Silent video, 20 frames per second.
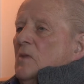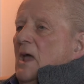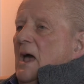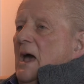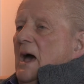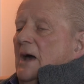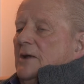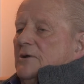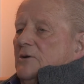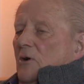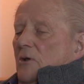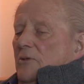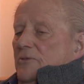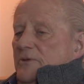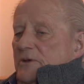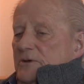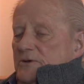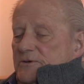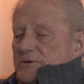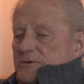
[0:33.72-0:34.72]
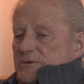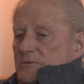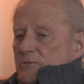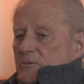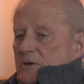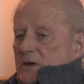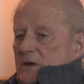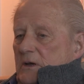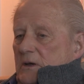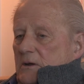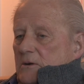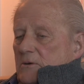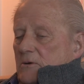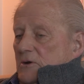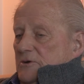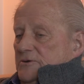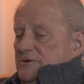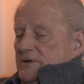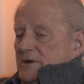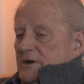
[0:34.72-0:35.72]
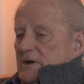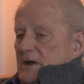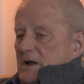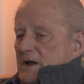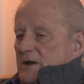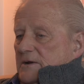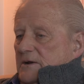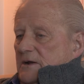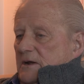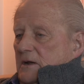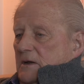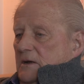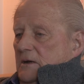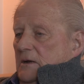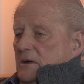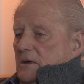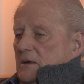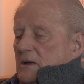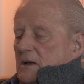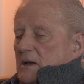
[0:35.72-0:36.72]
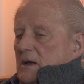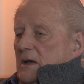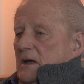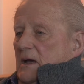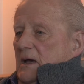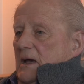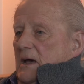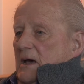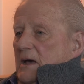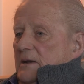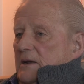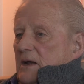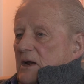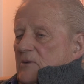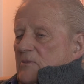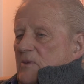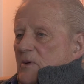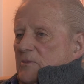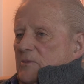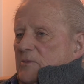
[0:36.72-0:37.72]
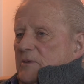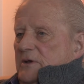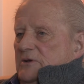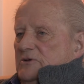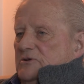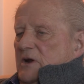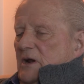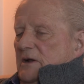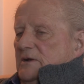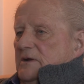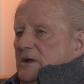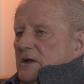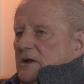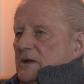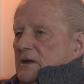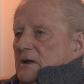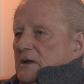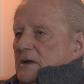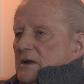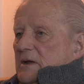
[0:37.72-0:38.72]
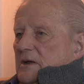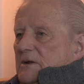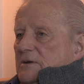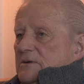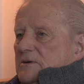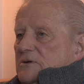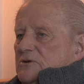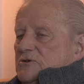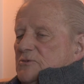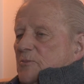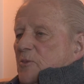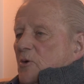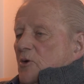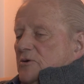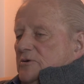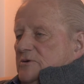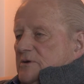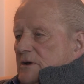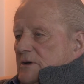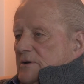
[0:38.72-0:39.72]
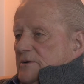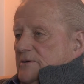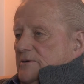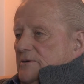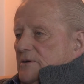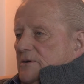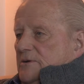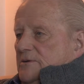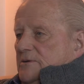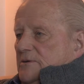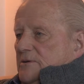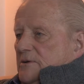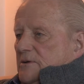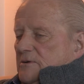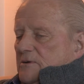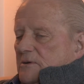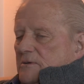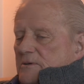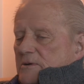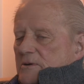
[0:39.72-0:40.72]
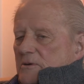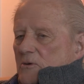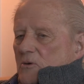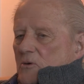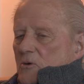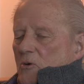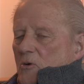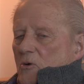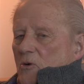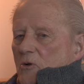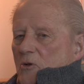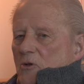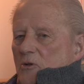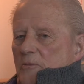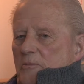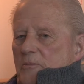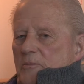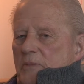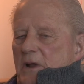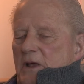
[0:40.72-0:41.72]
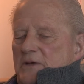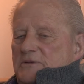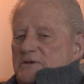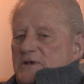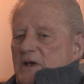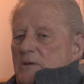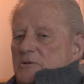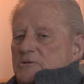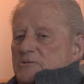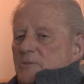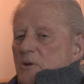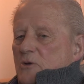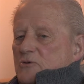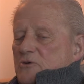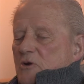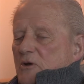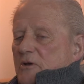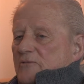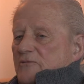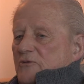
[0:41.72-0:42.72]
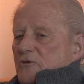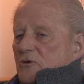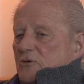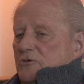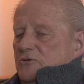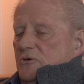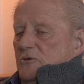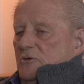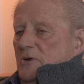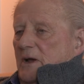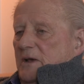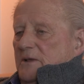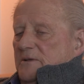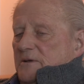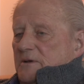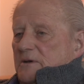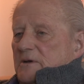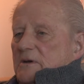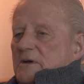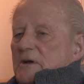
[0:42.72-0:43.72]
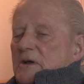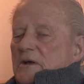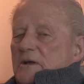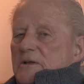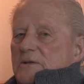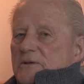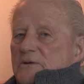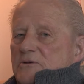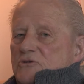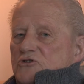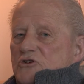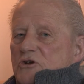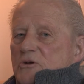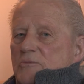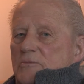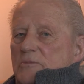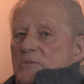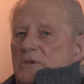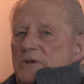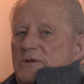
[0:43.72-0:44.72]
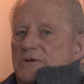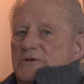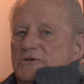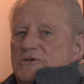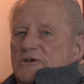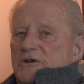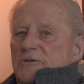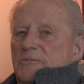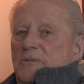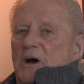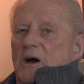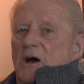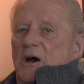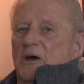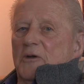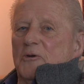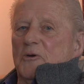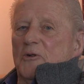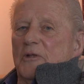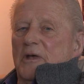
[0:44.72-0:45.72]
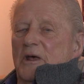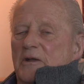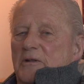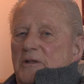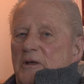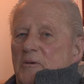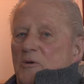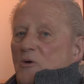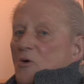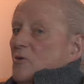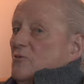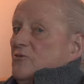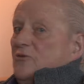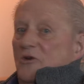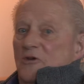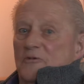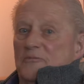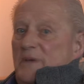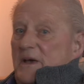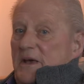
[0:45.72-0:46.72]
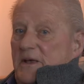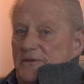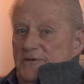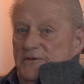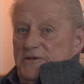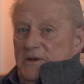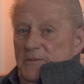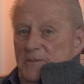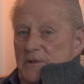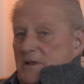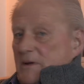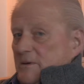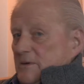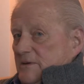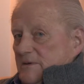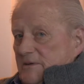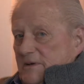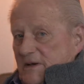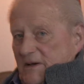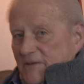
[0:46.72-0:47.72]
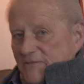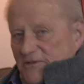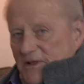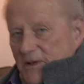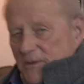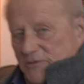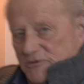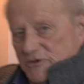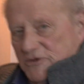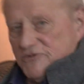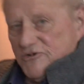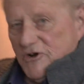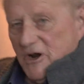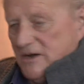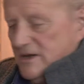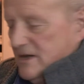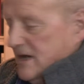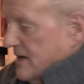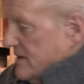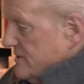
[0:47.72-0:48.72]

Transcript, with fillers: And on this we crossed the Atlantic, and I remember being slightly disappointed that the, the, all the places I was most looking forward to, like the the gym and the cinema and all that, they were all full of beds. I mean, they were, they were just trying to get